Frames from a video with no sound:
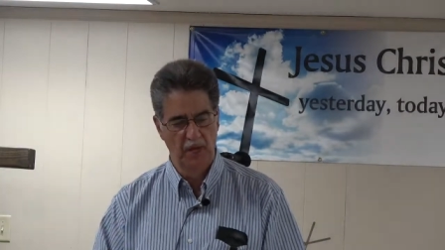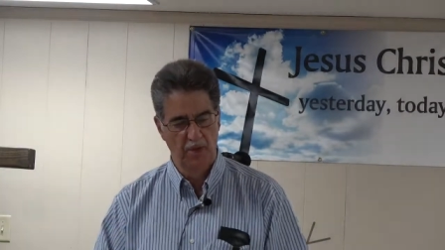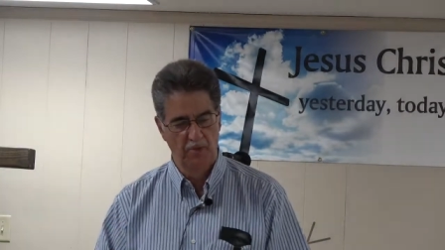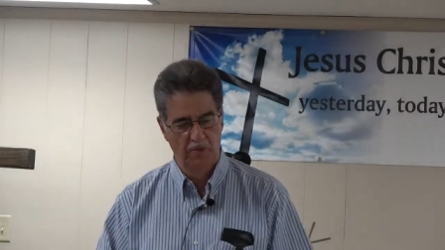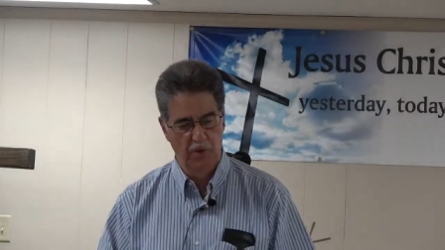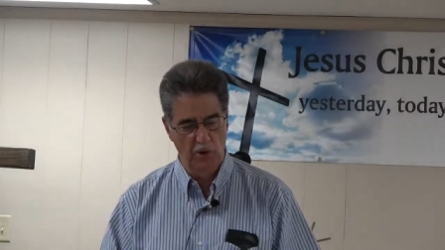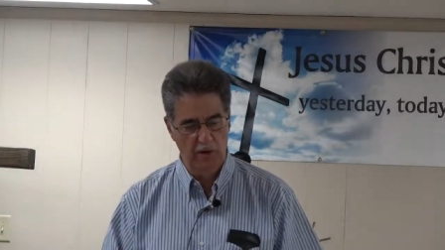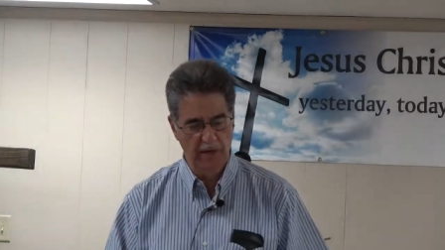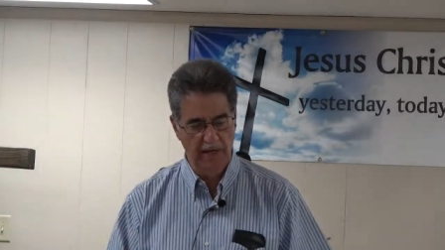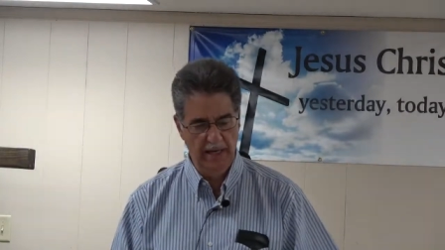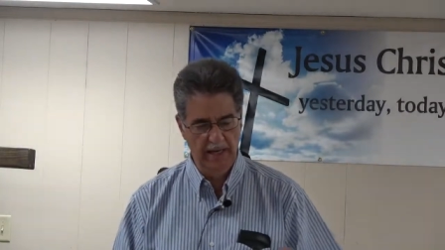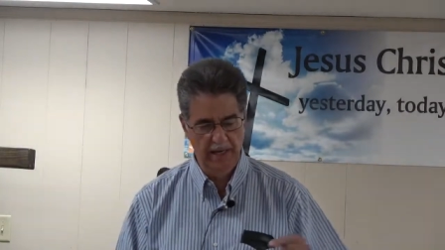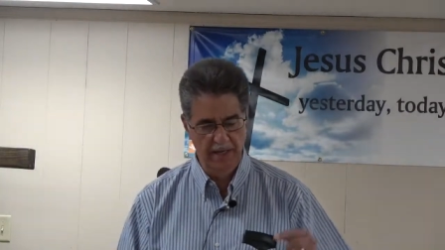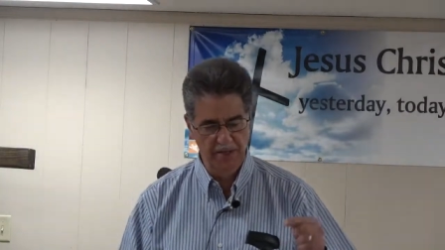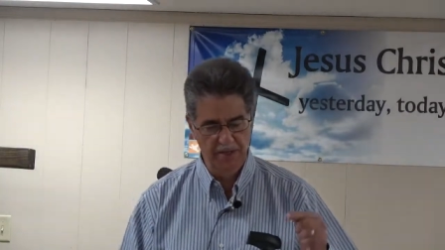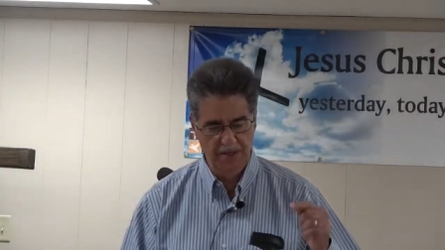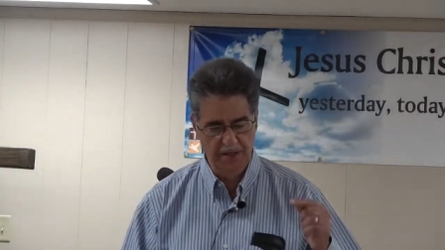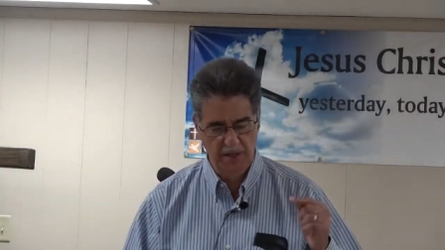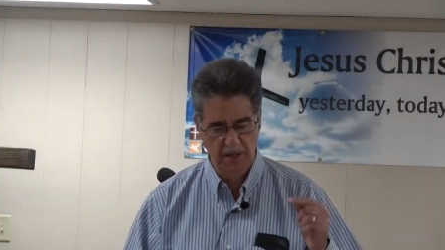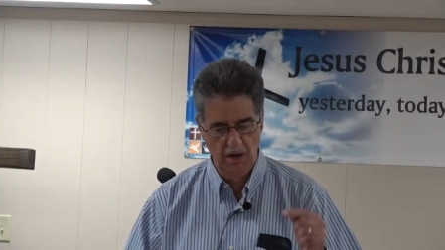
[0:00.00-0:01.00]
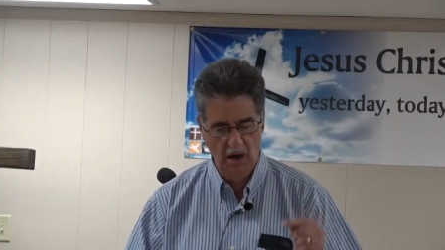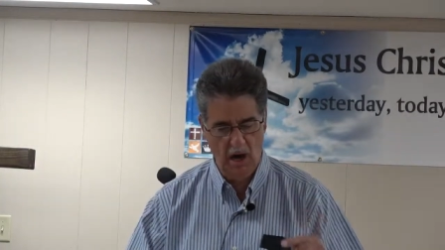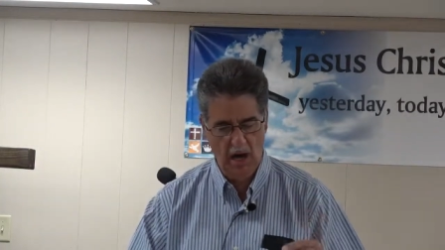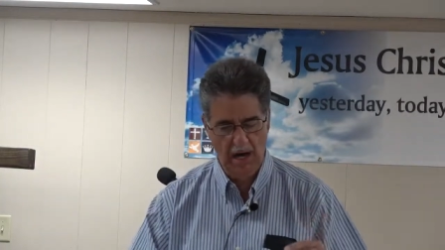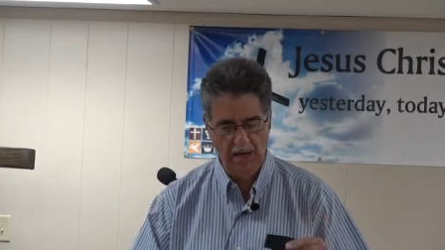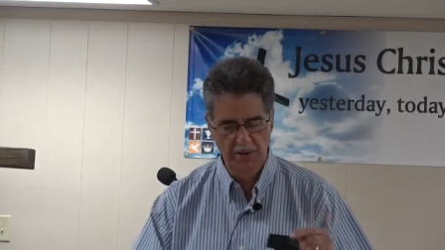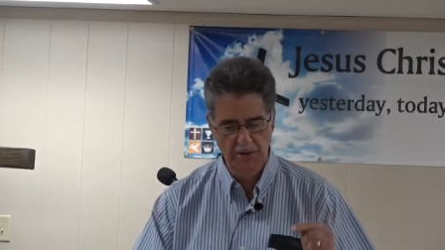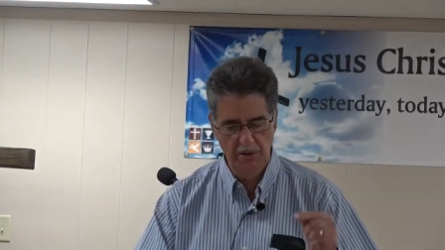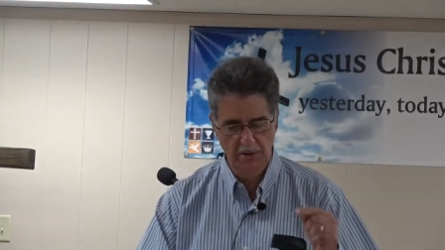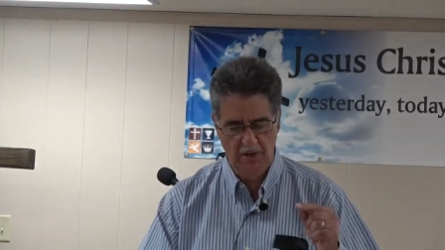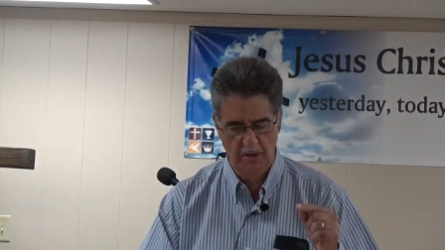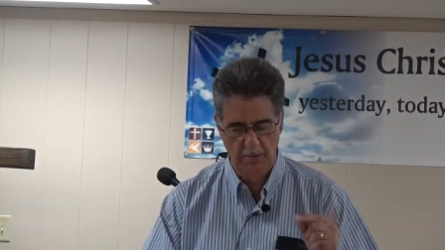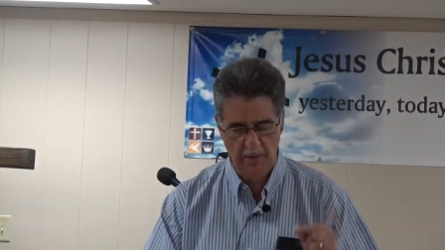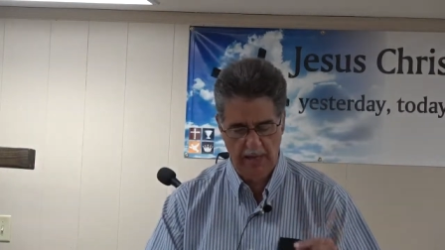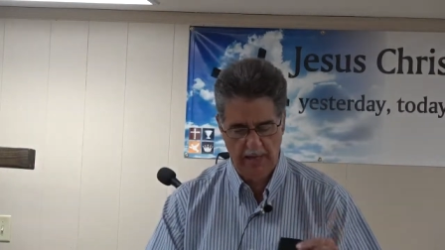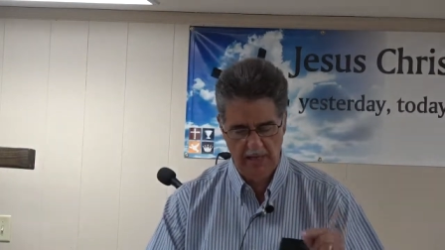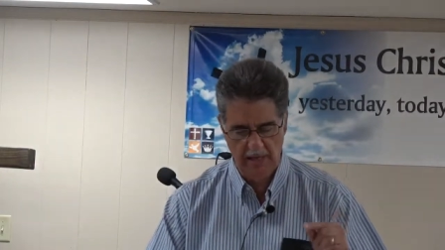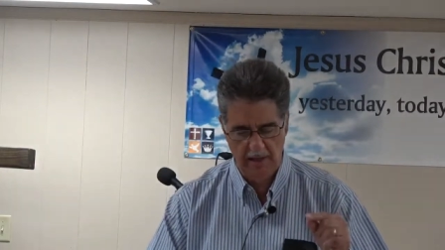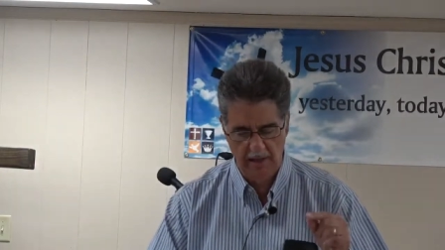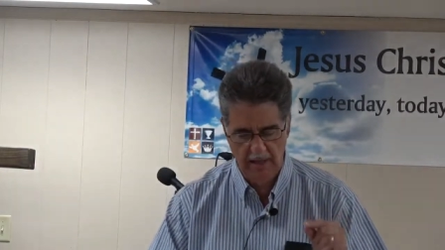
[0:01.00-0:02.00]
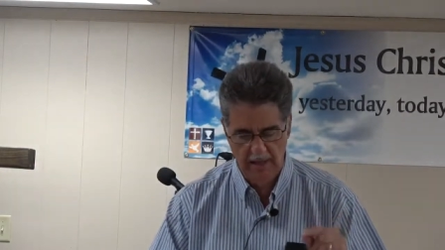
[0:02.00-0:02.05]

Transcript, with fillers: For it is the God who commanded